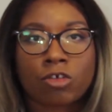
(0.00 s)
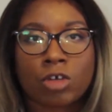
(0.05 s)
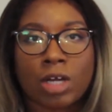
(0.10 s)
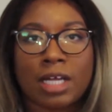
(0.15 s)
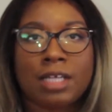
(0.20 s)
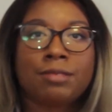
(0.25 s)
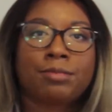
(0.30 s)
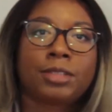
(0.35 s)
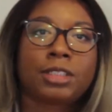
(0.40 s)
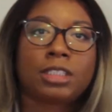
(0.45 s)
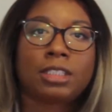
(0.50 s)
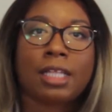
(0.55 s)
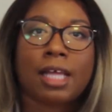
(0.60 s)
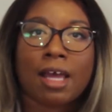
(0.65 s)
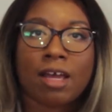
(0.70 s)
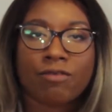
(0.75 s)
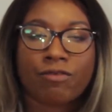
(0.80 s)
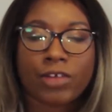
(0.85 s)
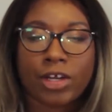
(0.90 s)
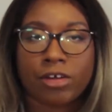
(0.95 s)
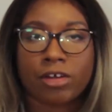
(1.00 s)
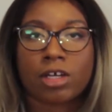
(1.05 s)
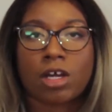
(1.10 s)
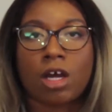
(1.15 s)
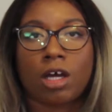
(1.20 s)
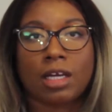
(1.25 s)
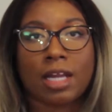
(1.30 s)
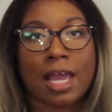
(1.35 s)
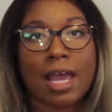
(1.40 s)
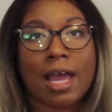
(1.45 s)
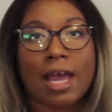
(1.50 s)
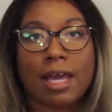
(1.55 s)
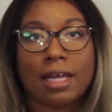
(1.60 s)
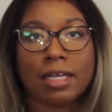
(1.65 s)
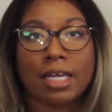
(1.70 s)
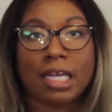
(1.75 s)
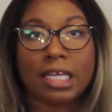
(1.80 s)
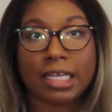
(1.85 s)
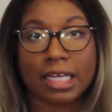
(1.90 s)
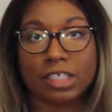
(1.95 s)
gripes that Farrakhan
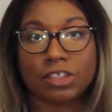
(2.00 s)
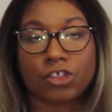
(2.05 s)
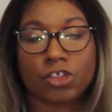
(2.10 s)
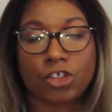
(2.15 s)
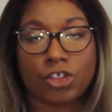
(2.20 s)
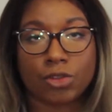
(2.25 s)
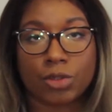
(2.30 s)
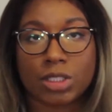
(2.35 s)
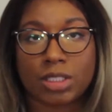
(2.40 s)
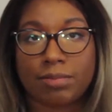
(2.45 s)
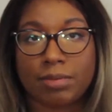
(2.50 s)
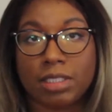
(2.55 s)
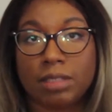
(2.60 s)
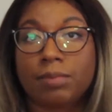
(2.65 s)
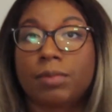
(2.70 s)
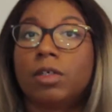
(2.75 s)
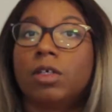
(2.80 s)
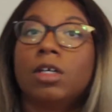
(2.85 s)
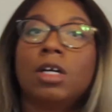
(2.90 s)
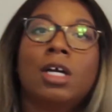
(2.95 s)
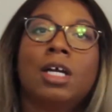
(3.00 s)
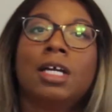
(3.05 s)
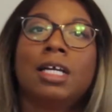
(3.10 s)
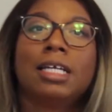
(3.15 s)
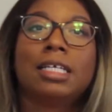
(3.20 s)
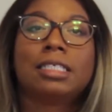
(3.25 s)
had against Jewish people